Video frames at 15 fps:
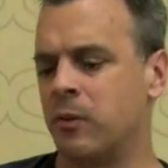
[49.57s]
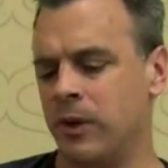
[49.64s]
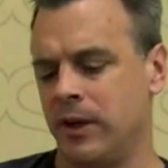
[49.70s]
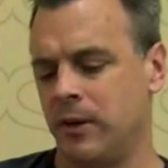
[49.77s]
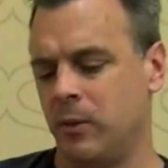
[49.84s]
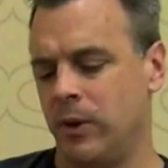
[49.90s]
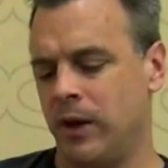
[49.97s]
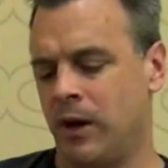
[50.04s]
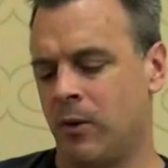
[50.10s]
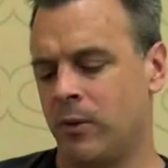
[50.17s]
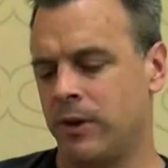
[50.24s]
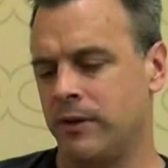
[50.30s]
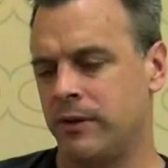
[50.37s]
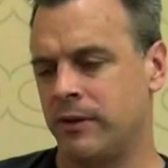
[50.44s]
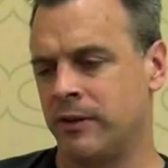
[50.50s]
We
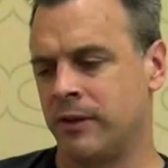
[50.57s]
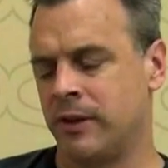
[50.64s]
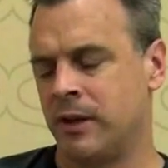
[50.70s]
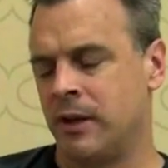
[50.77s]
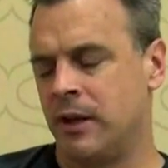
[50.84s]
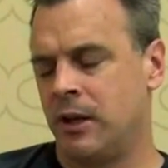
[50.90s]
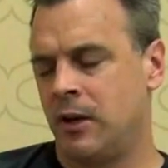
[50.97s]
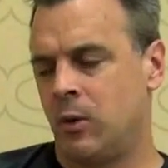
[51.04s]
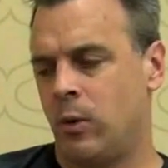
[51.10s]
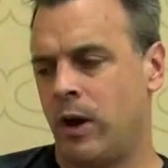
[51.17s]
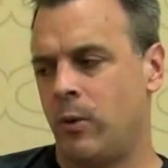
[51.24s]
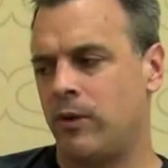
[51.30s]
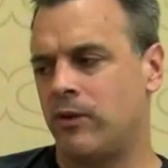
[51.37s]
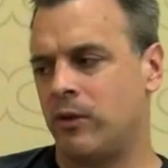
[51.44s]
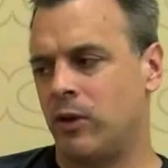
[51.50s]
always
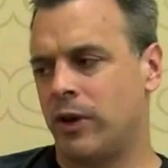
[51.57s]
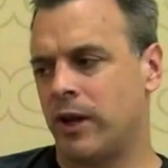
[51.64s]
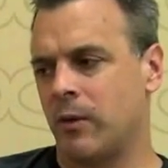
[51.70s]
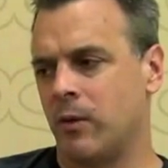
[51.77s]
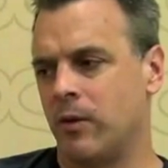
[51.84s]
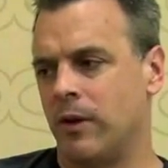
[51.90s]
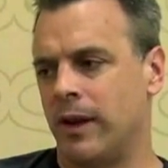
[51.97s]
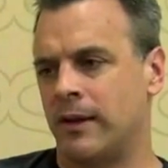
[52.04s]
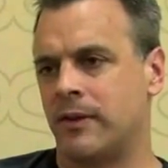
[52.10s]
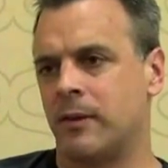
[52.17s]
look at